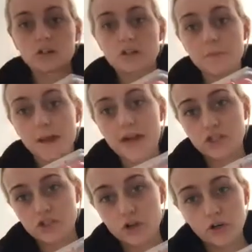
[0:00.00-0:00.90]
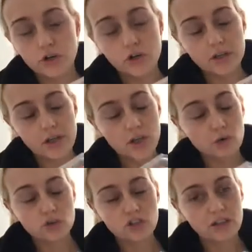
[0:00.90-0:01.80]
tomatoes. I
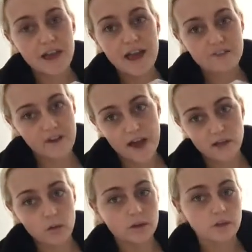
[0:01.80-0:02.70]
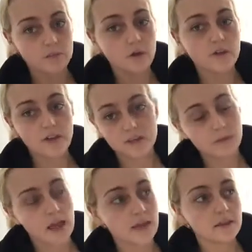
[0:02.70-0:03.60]
usually like vine ones, but these
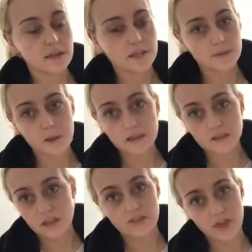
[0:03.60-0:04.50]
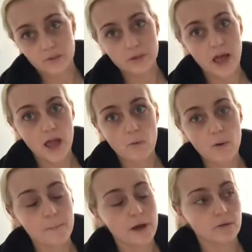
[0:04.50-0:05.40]
were like 60p and they were like
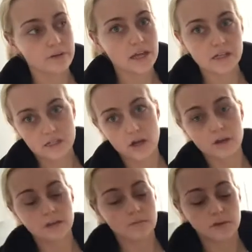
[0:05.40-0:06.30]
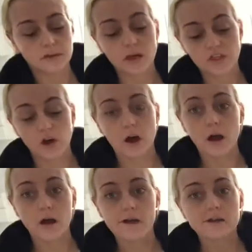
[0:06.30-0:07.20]
£1.80 or something, so I
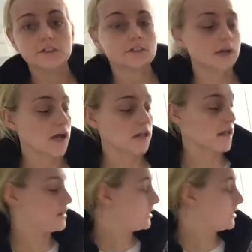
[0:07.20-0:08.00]
thought I'll get